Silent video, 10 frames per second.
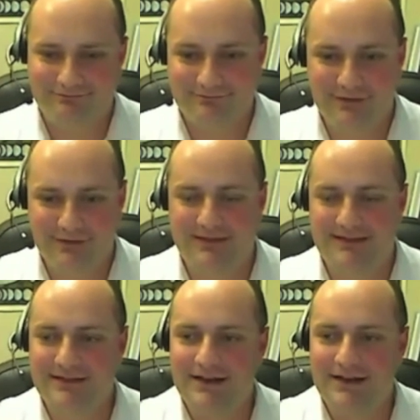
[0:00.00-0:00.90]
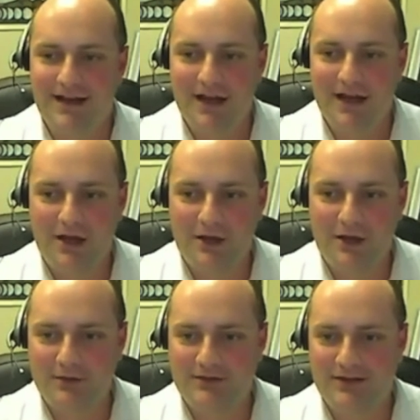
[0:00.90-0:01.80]
little bit there, uh,
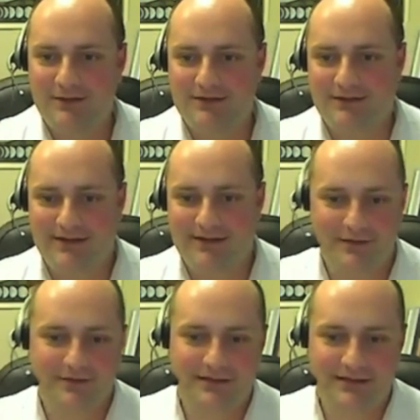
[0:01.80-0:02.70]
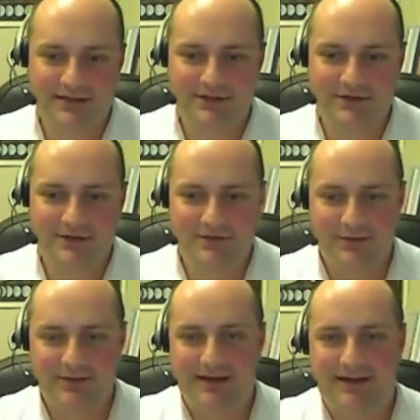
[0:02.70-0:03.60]
we're talking with Dr. Catherine Neish from
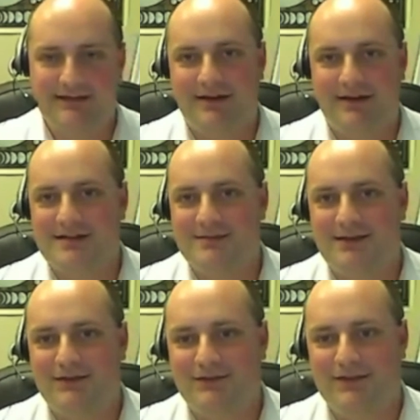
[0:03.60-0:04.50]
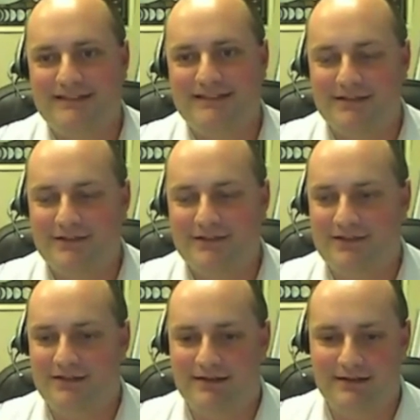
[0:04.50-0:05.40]
the NASA Goddard Space Flight Center. She's
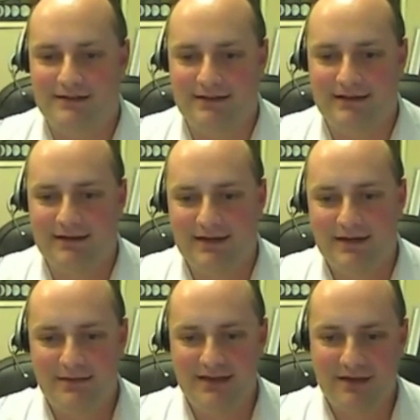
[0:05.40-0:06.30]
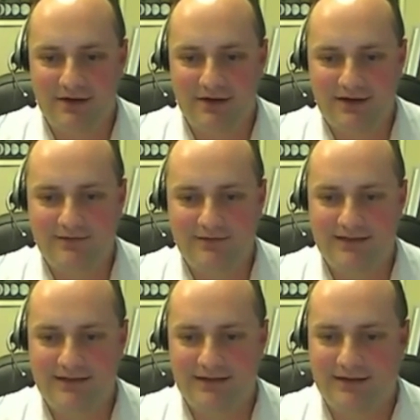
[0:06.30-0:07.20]
on the uh, mini
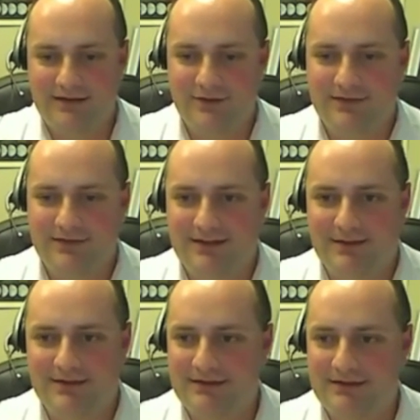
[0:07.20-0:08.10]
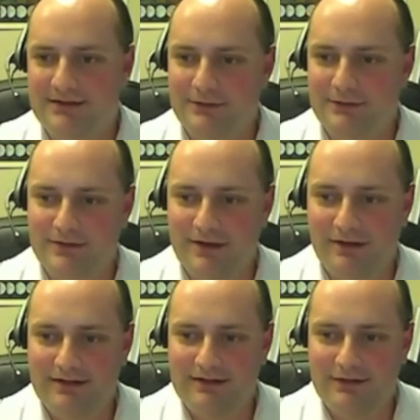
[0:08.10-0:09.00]
RFT uh, instrument team on, on, the Lunar
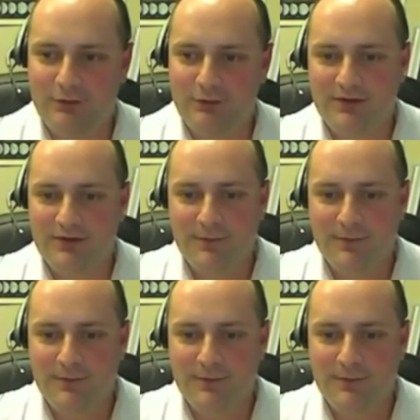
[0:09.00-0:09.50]
Reconnaissance Orbiter.